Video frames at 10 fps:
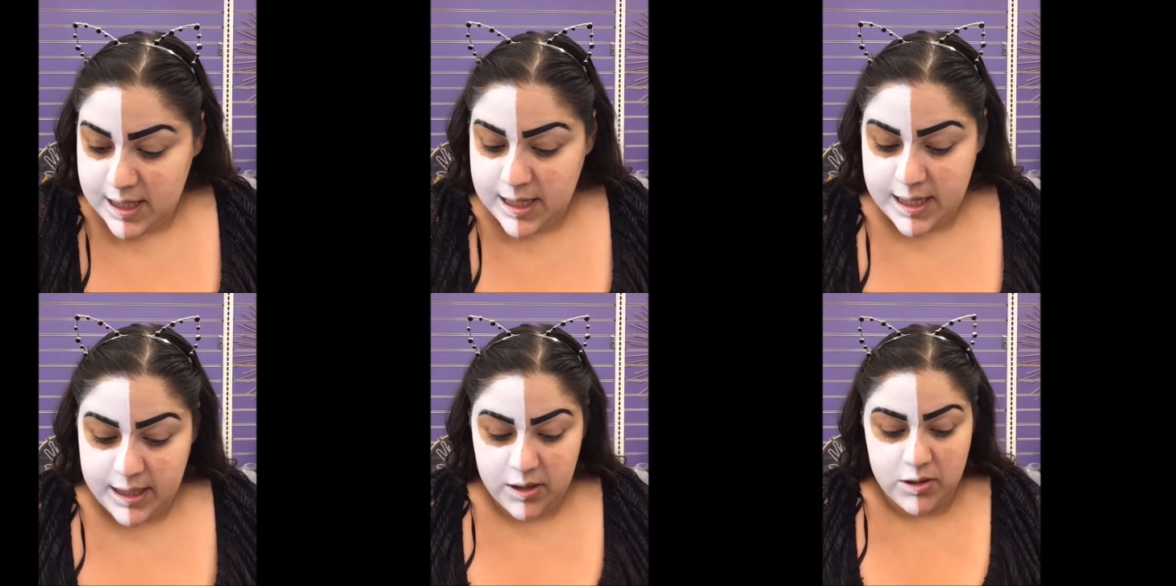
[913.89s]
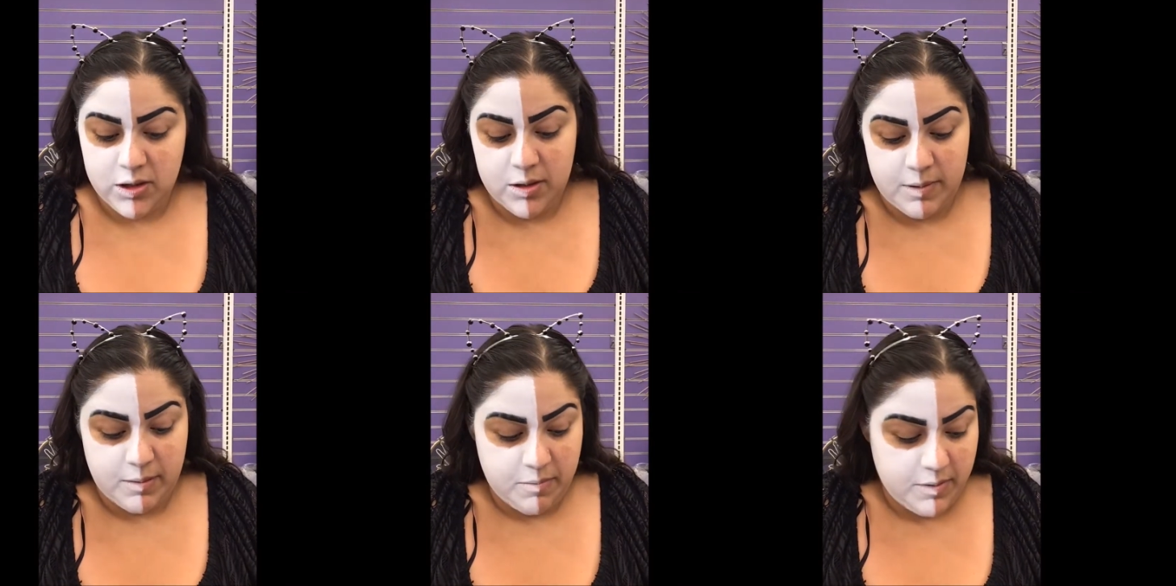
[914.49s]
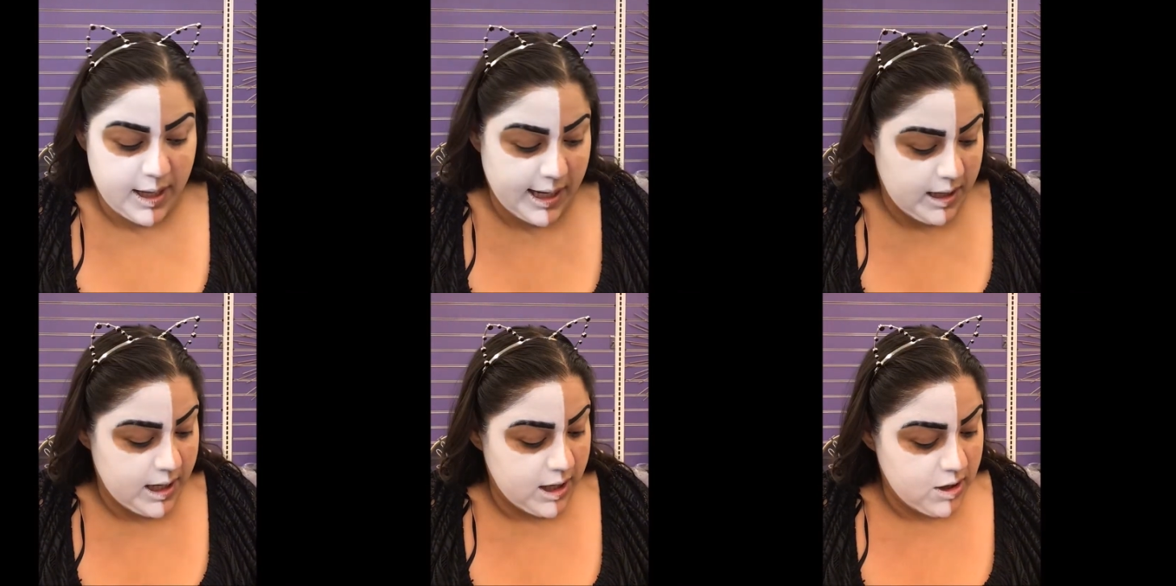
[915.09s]
and selling it to the
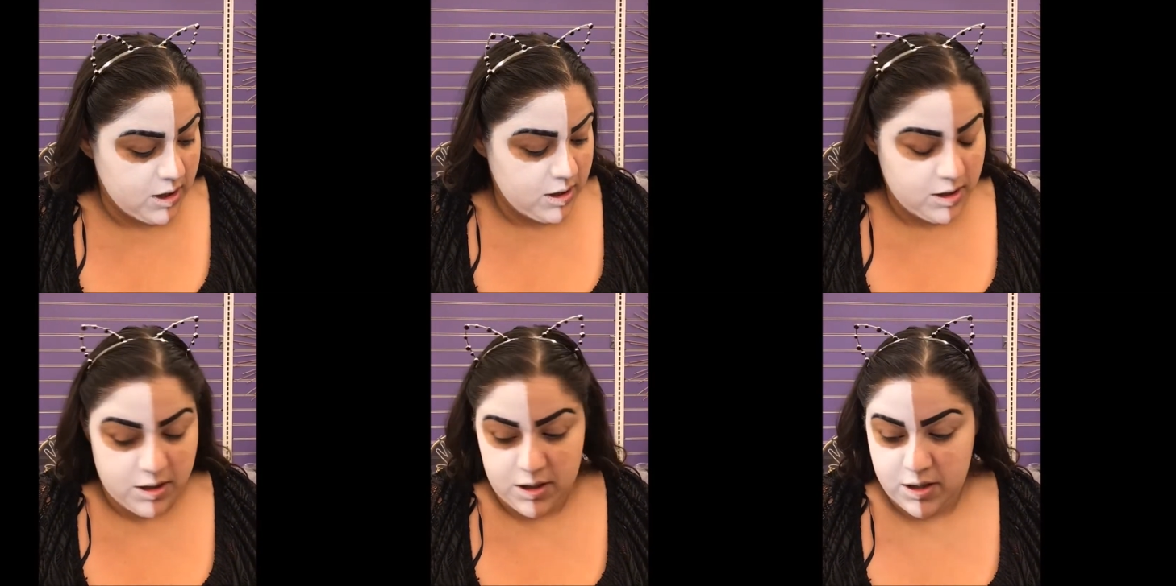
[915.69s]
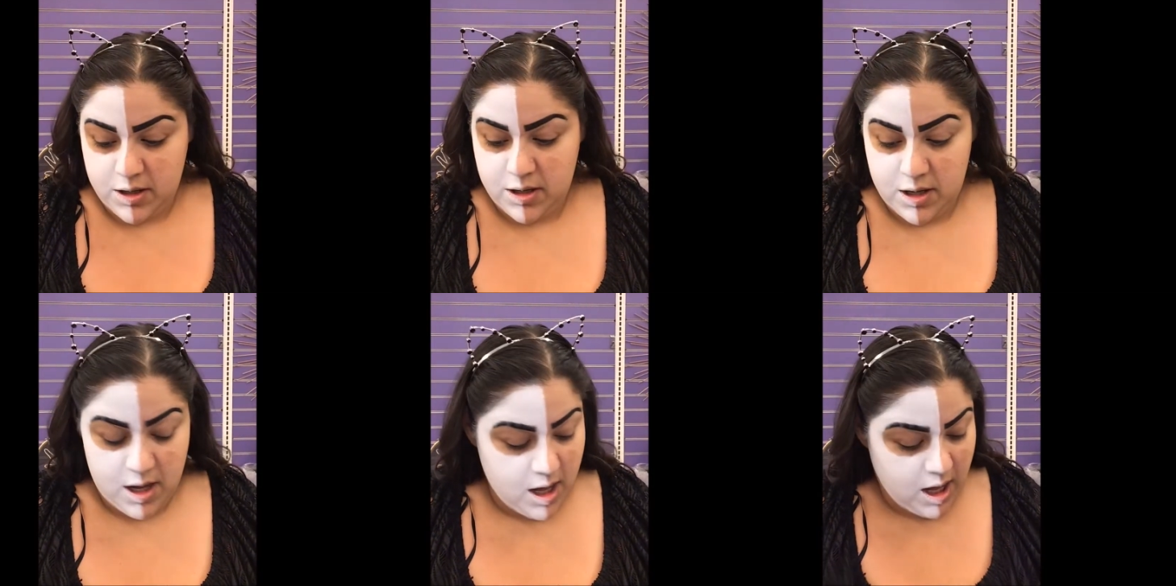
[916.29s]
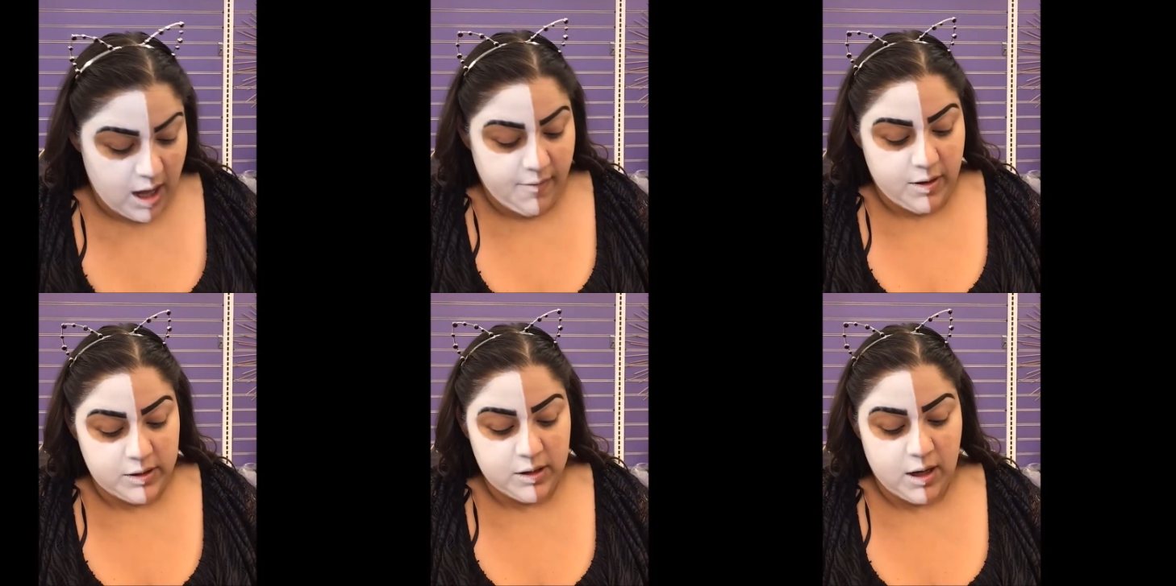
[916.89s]
townspeople for their cooking from the time he was
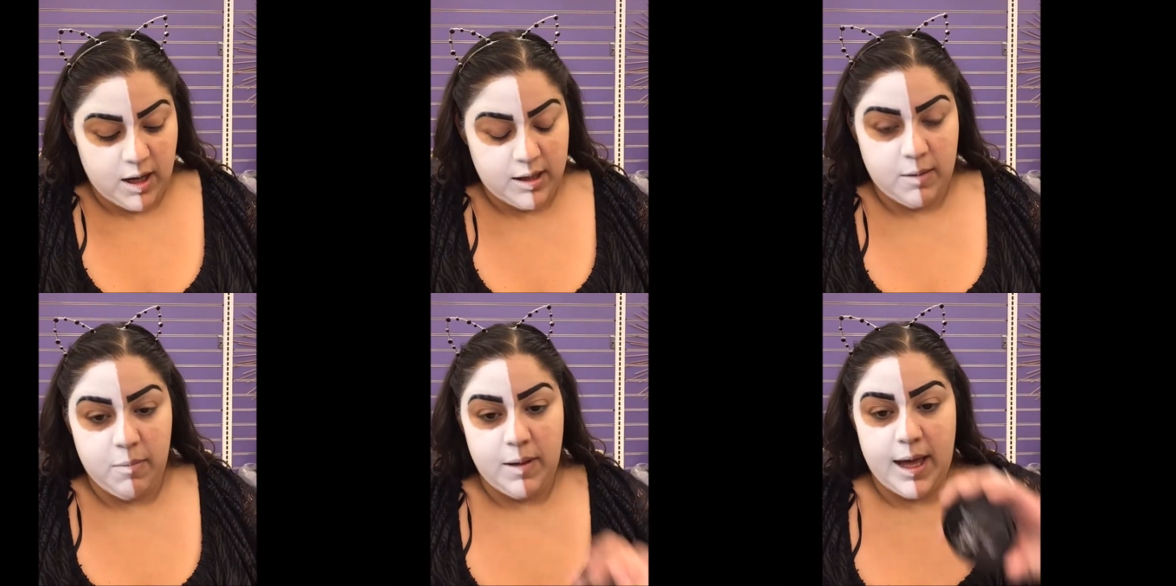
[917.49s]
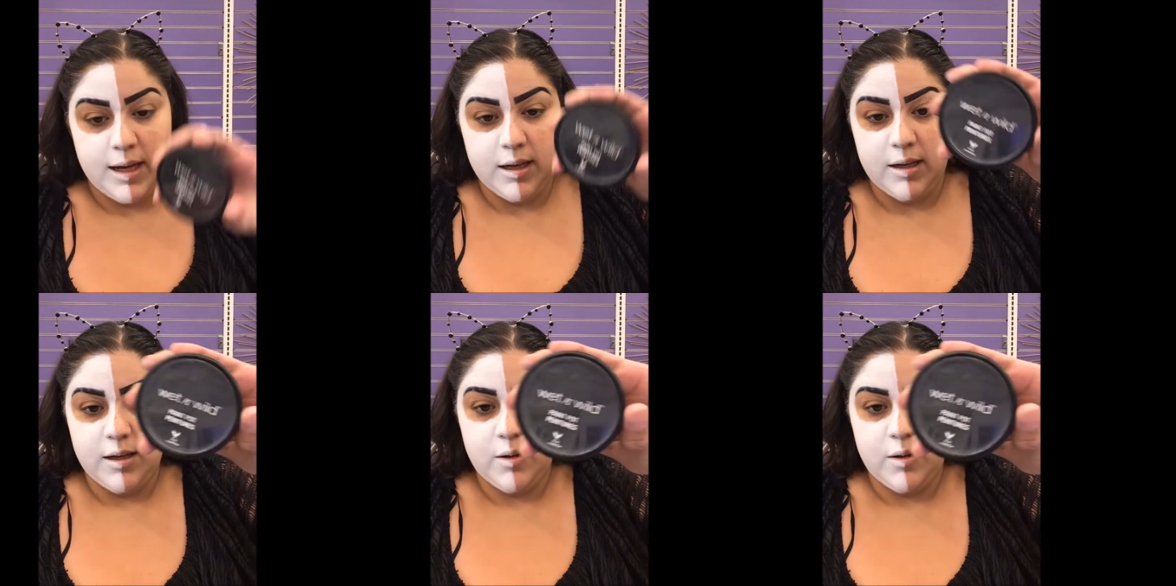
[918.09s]
8. By